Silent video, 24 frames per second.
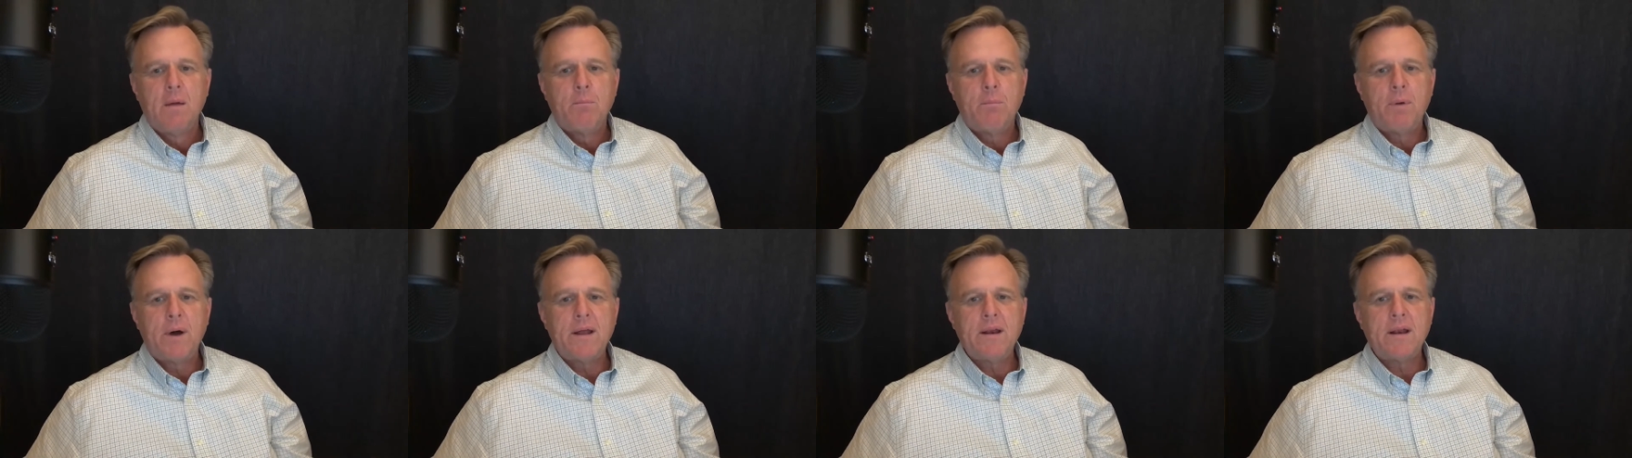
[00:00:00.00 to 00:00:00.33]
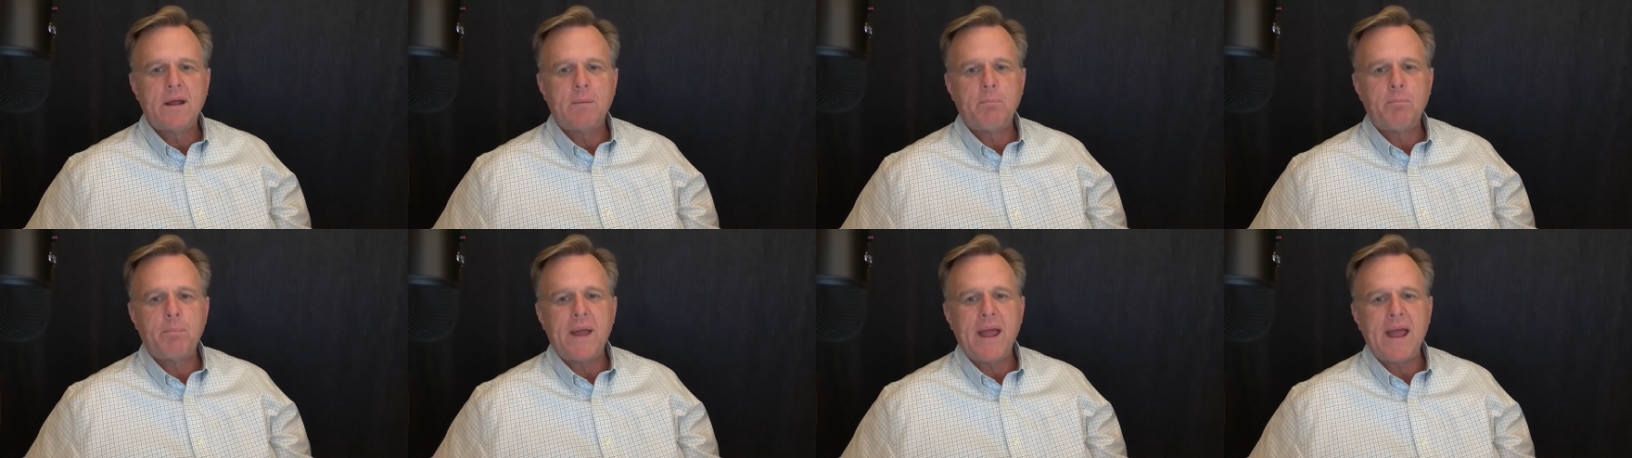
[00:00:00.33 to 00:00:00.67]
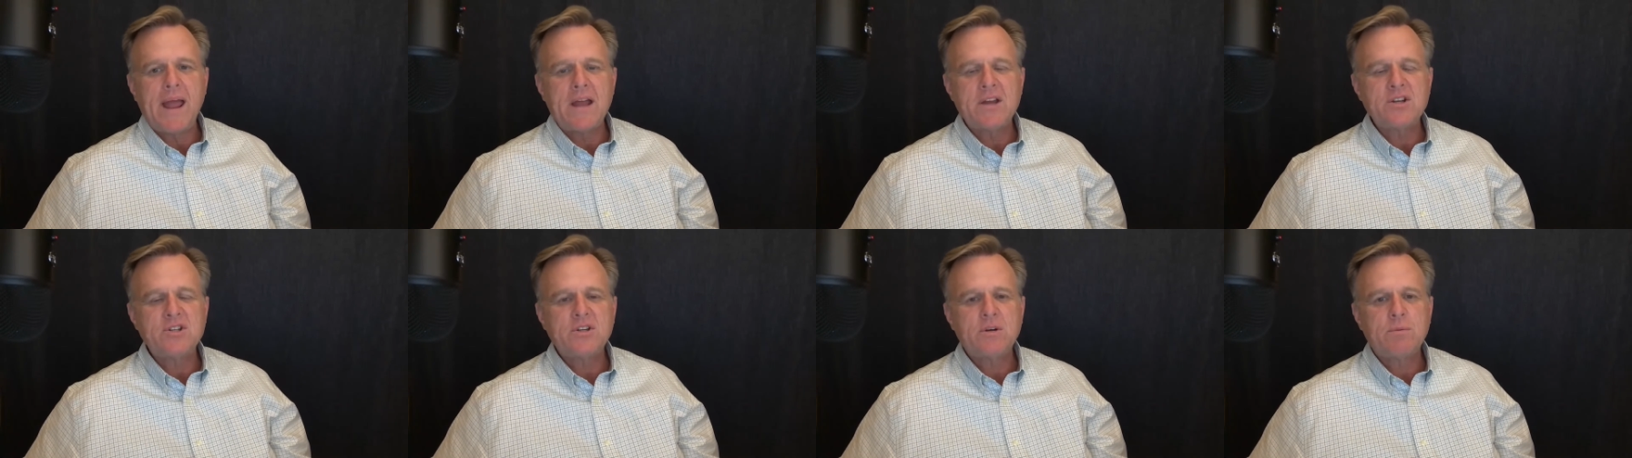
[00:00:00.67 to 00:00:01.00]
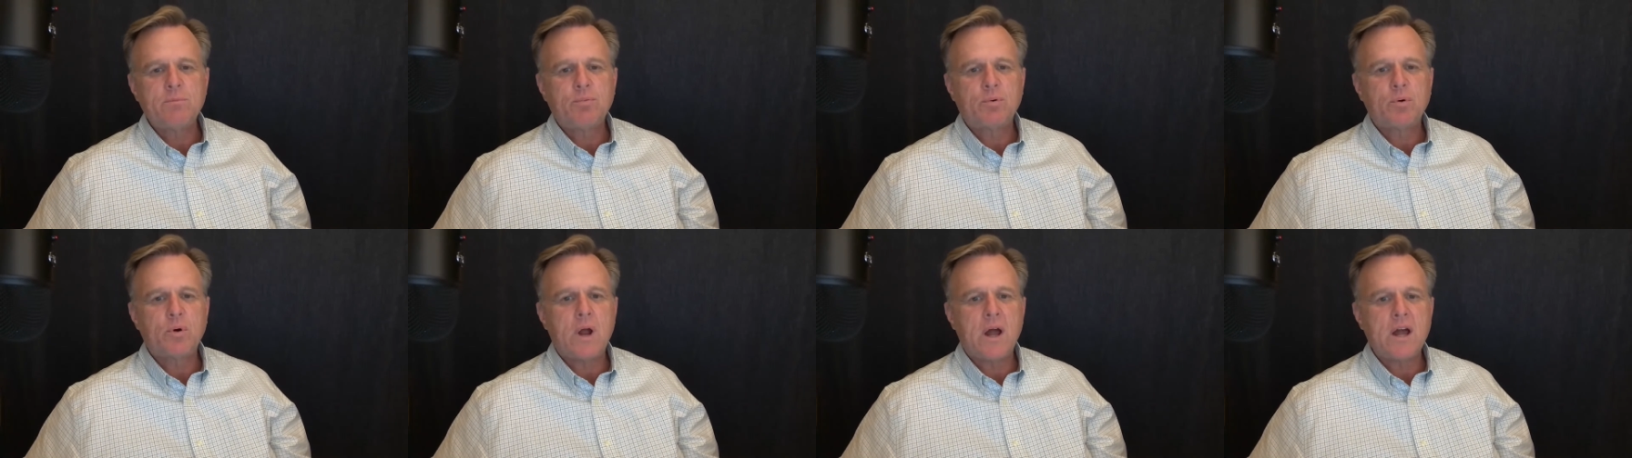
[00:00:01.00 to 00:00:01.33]
but a passion
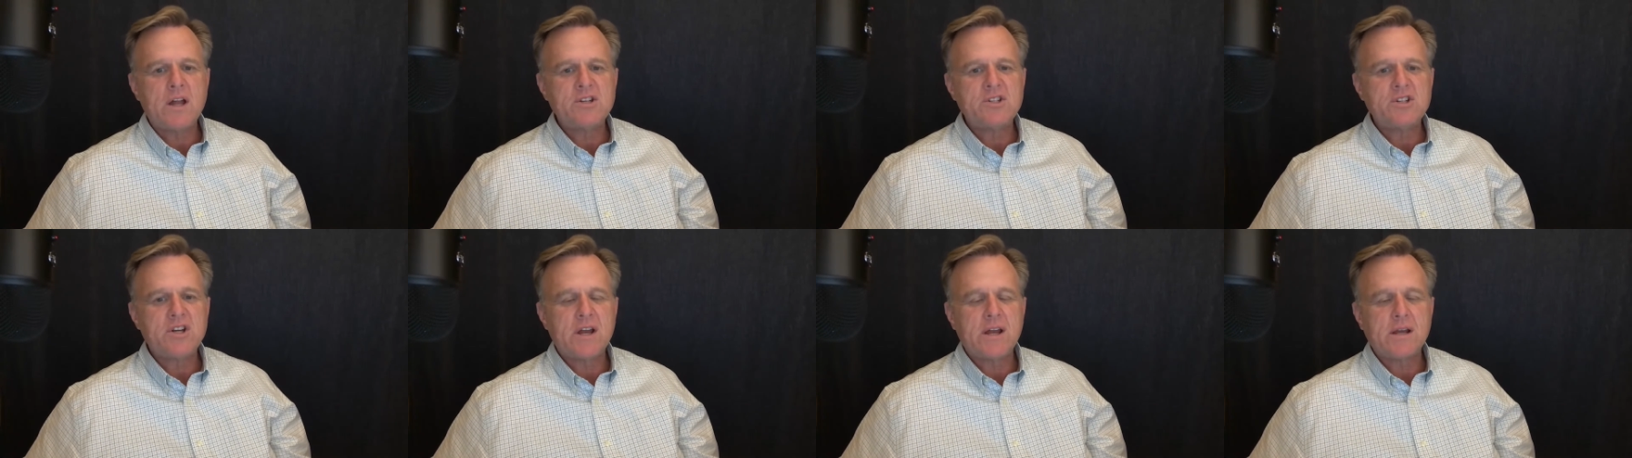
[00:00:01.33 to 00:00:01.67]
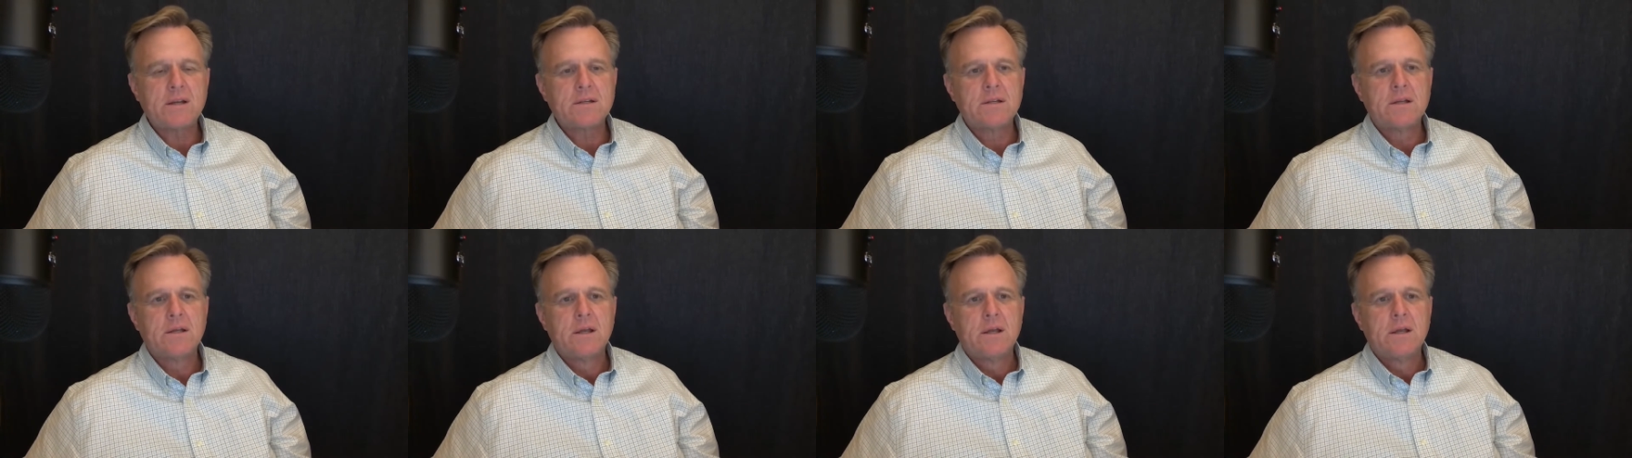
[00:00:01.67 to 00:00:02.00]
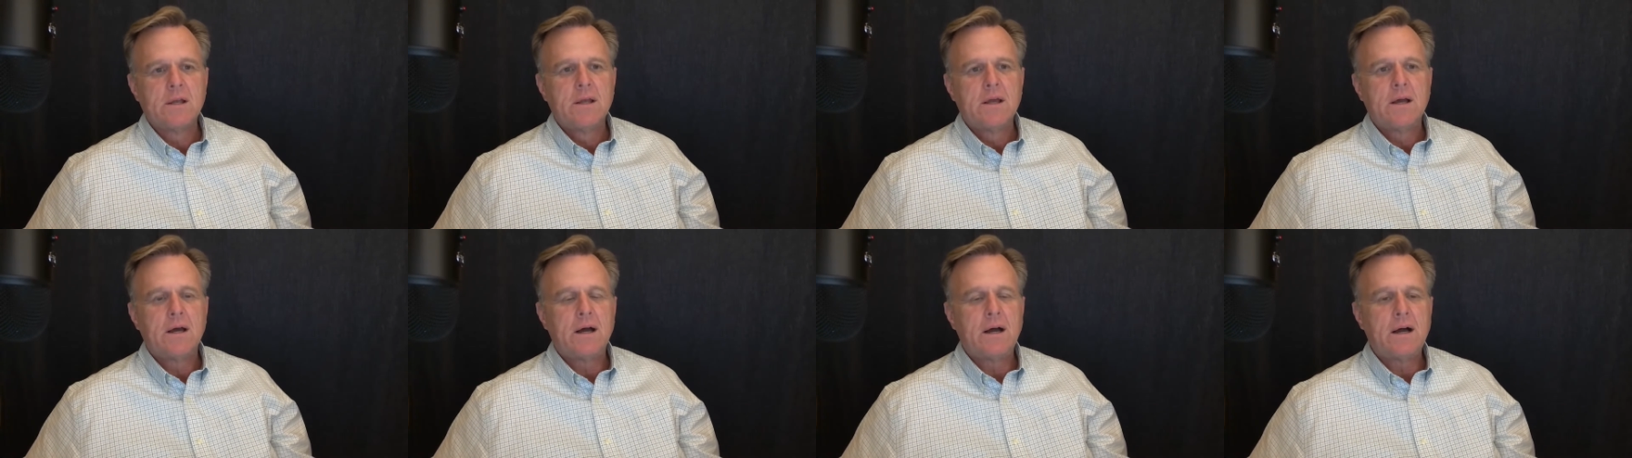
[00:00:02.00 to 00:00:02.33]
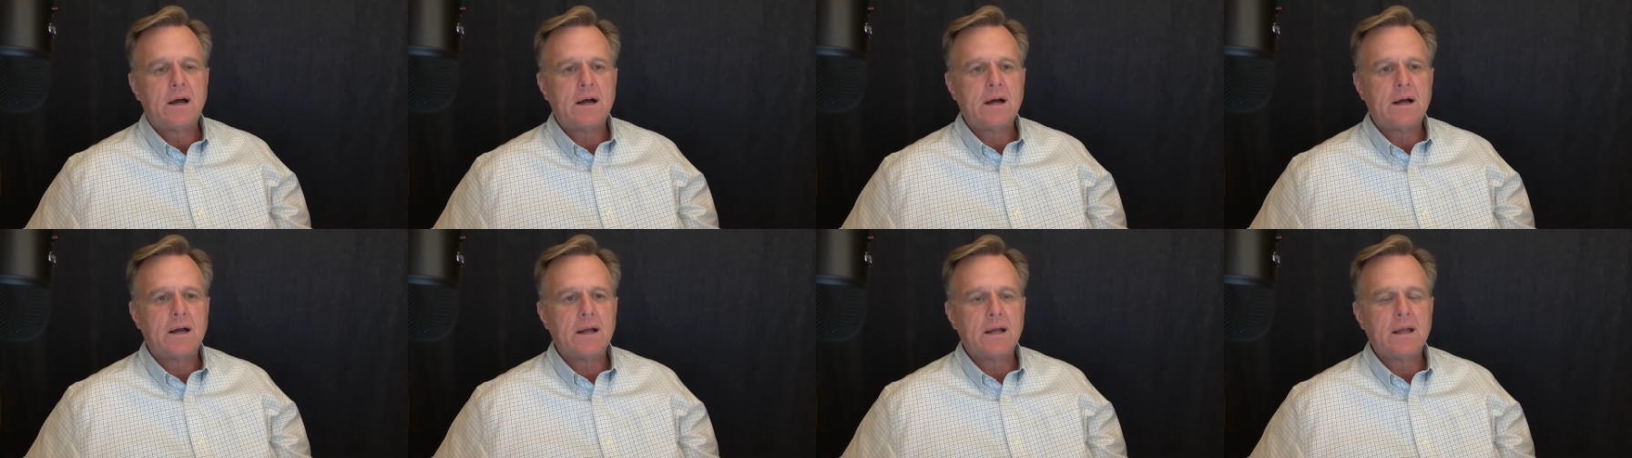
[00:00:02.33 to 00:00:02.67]
project
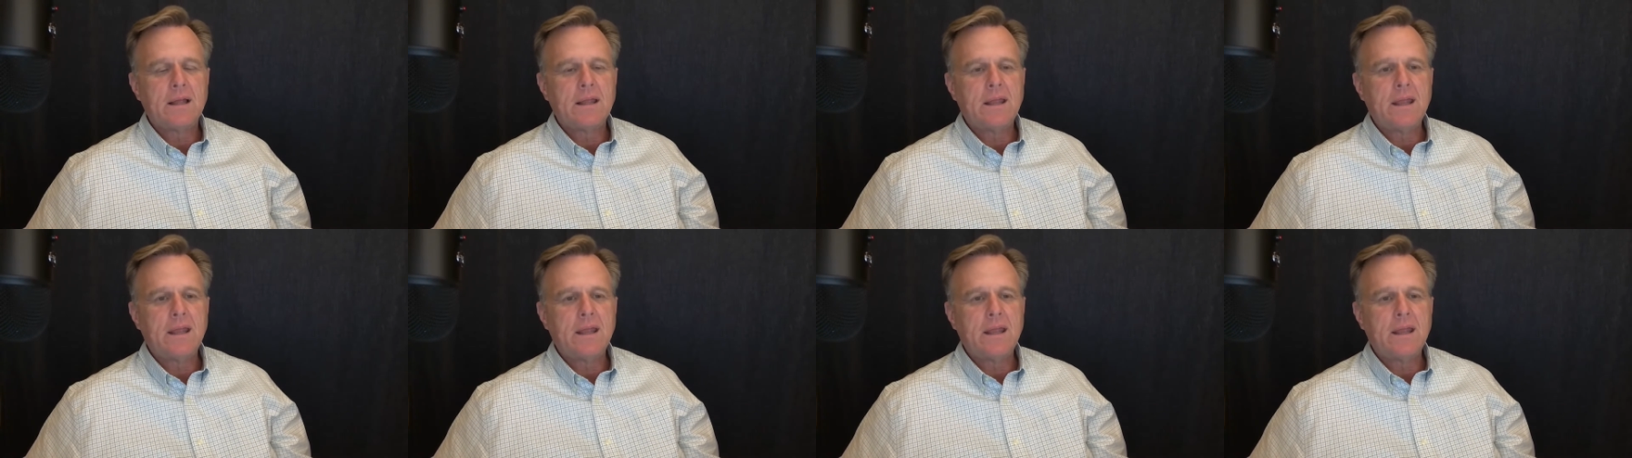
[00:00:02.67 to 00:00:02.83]
for